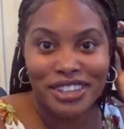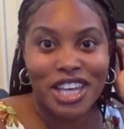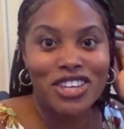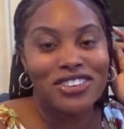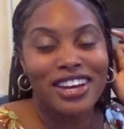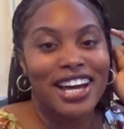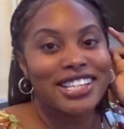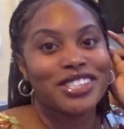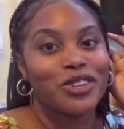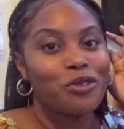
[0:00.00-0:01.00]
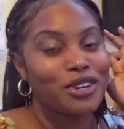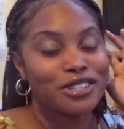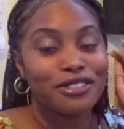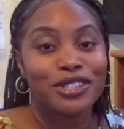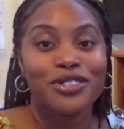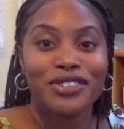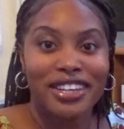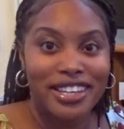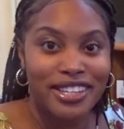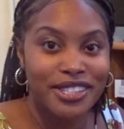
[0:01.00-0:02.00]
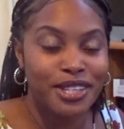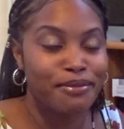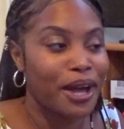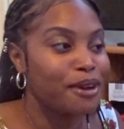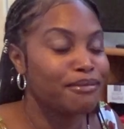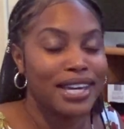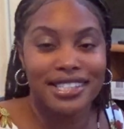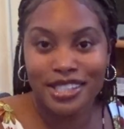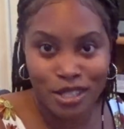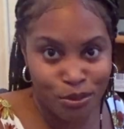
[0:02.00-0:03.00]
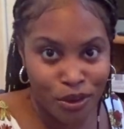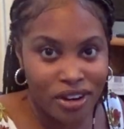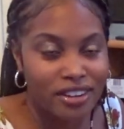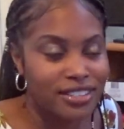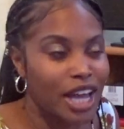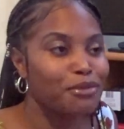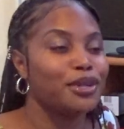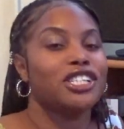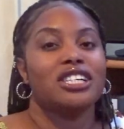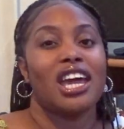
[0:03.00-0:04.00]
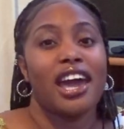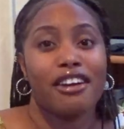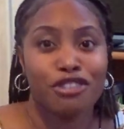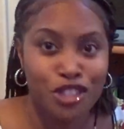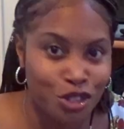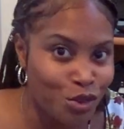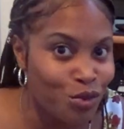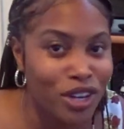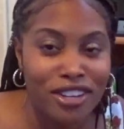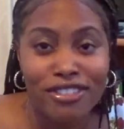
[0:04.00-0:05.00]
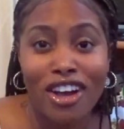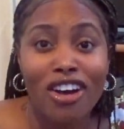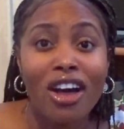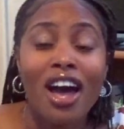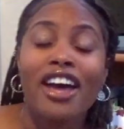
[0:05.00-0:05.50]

Thank you guys so much for tuning in to my amazing supporters. I appreciate every single one of y'all.